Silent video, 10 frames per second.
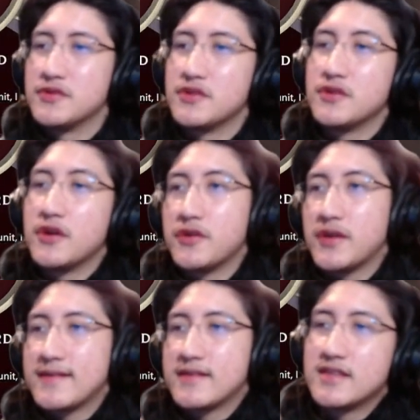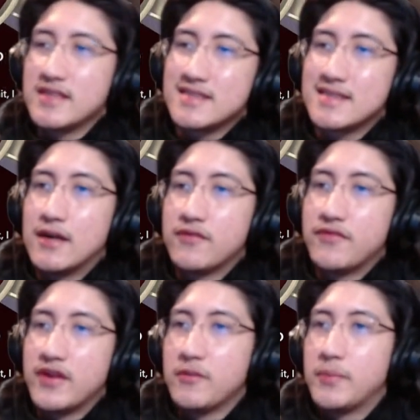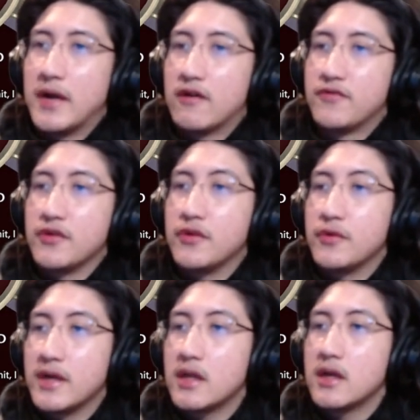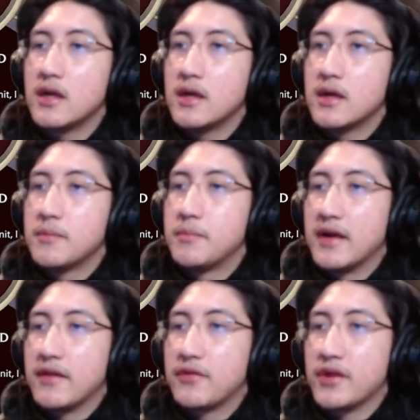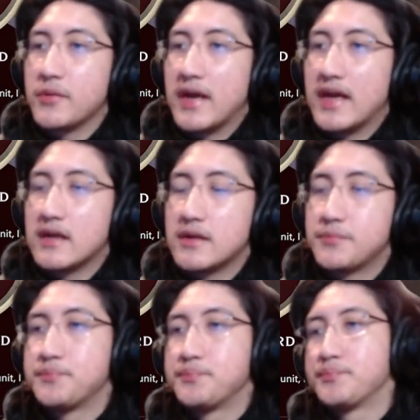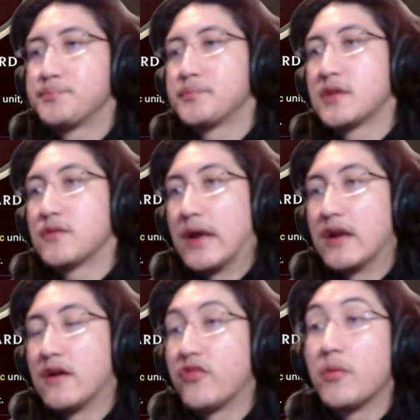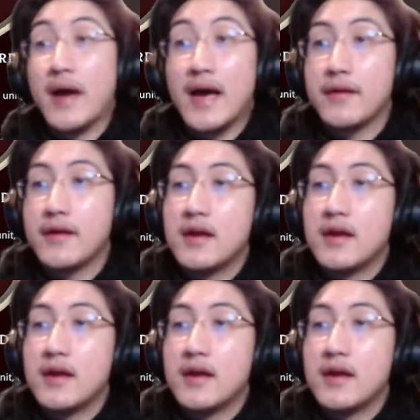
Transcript: You know, you get to discount a very powerful unit by 3 mana right off the bat.